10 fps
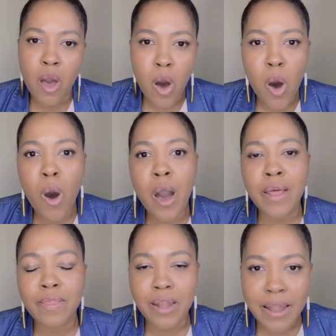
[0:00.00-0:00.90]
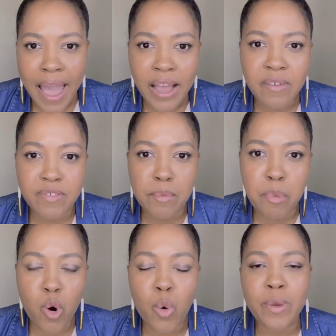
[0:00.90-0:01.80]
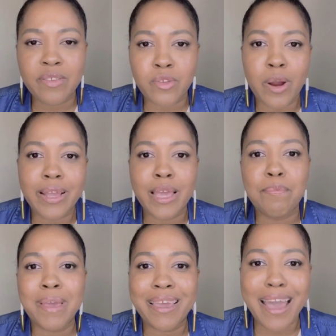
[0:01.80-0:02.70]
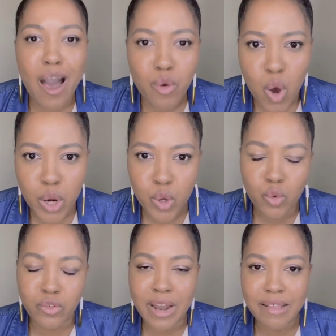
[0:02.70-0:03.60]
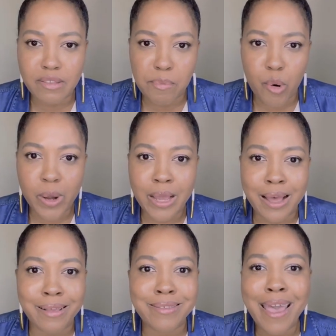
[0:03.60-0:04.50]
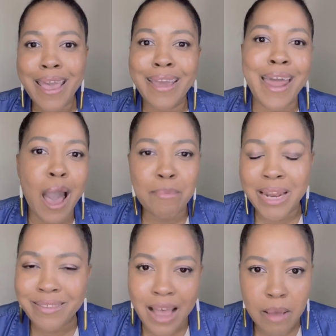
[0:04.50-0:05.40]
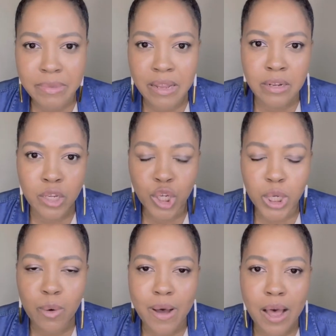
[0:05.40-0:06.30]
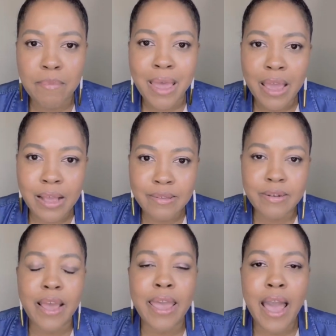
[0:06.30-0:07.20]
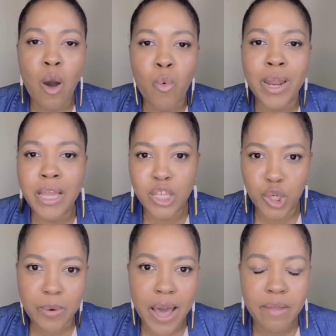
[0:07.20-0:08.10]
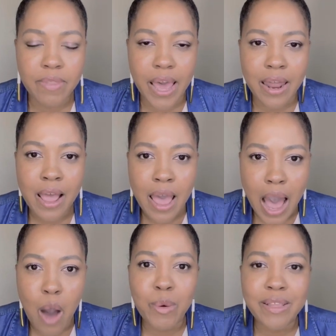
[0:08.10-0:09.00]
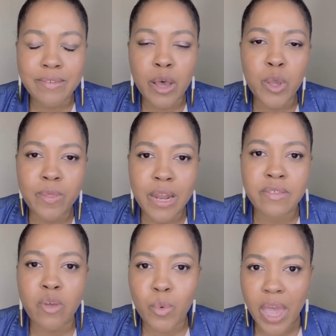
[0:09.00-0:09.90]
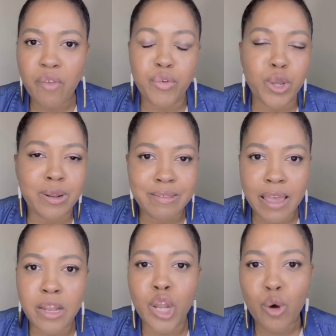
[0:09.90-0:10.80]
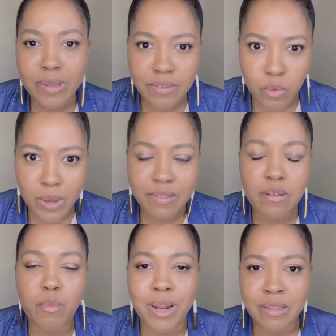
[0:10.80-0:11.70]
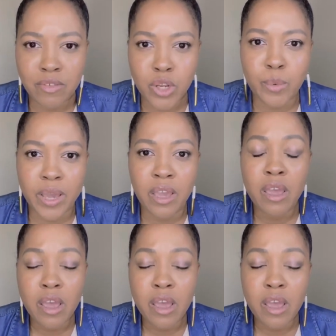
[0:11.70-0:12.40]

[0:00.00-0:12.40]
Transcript: on the lack of support. We start keeping count on who's not supporting us and how many times they didn't show up. And today I want to get you out of that. I want to tell you that it's okay for you to take notice to what someone is doing